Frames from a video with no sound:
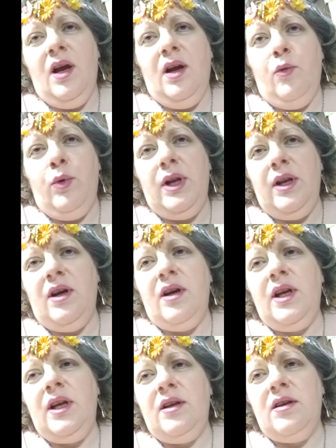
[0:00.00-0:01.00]
One
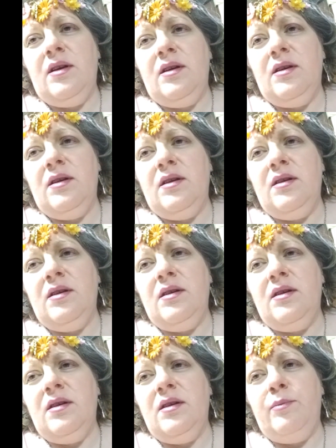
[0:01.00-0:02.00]
night,
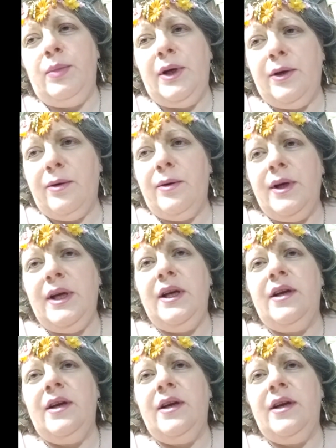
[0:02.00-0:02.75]
Barry